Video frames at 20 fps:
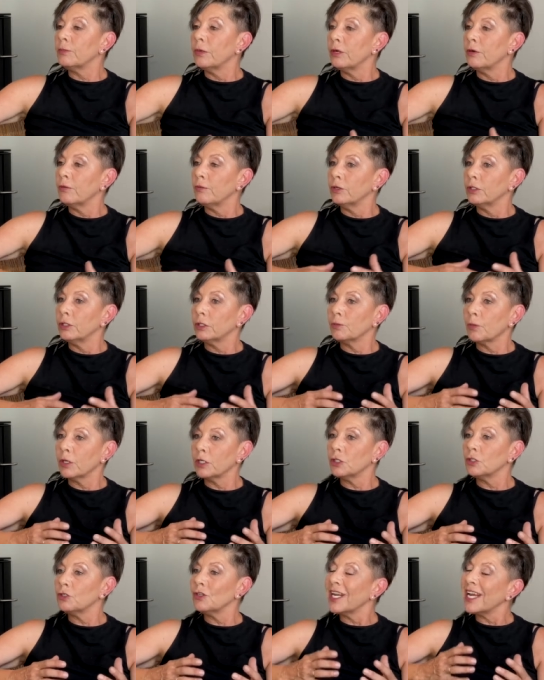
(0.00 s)
in
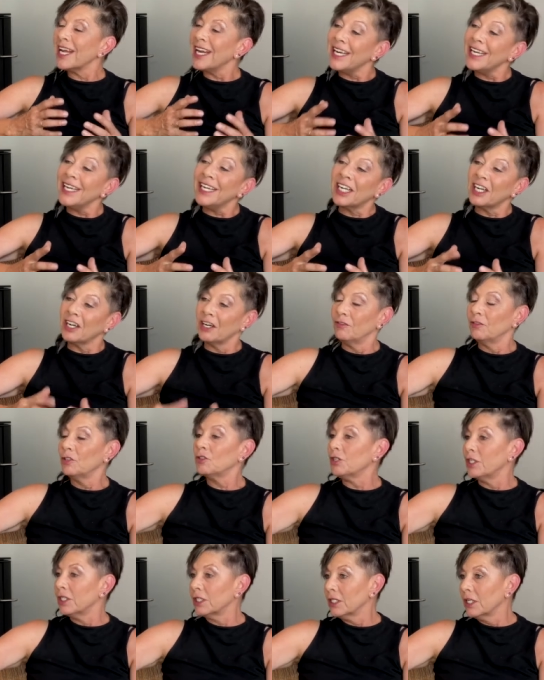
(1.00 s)
response to any kind of
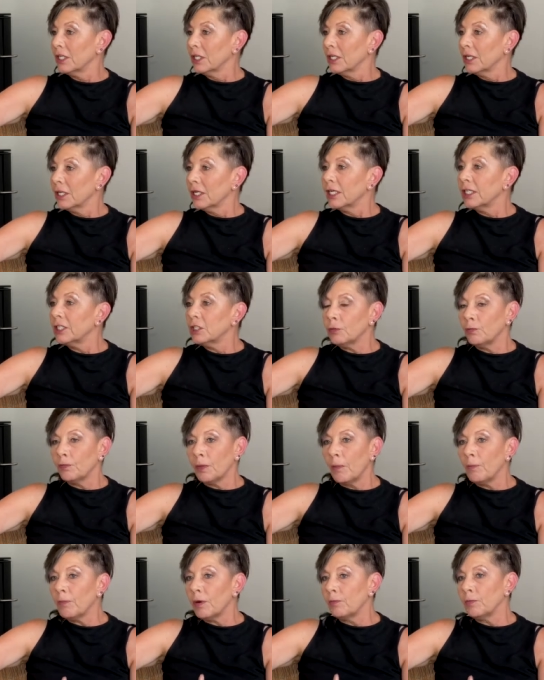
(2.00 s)
stress is to
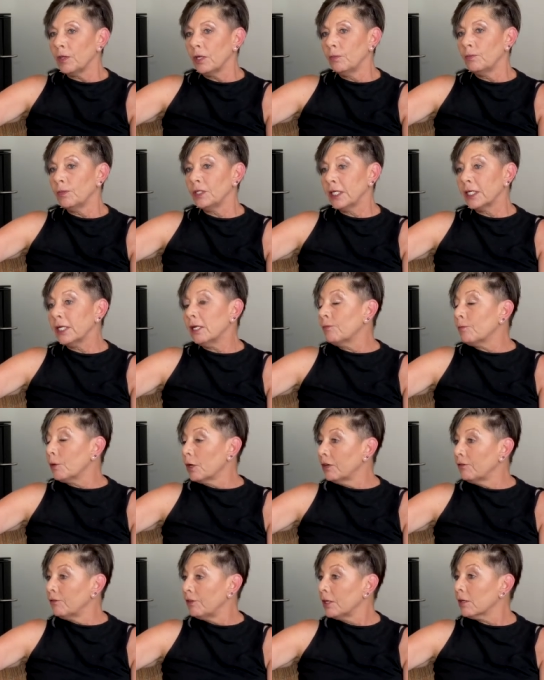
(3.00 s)
pump up their particularly
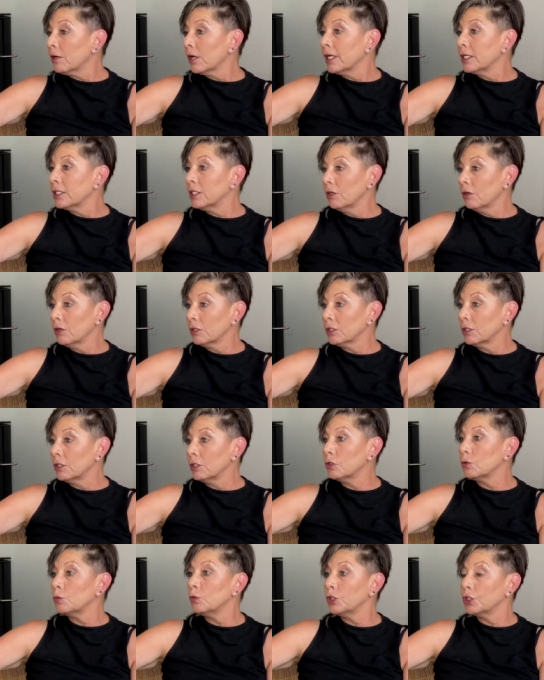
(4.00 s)
polyphenol
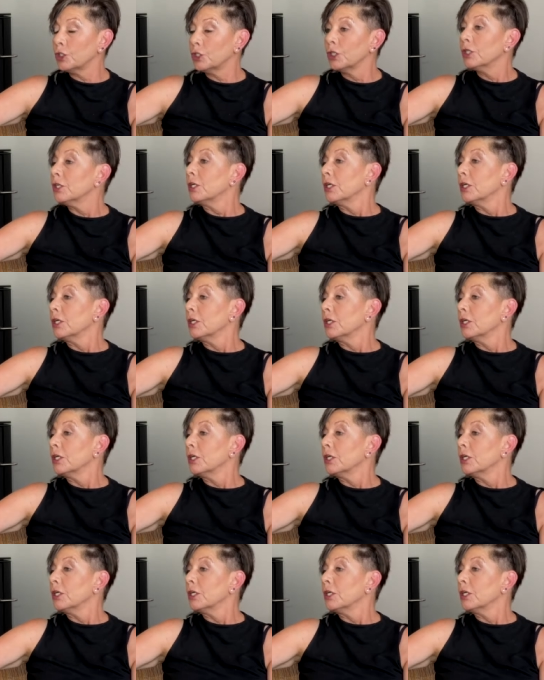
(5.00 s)
antioxidants, which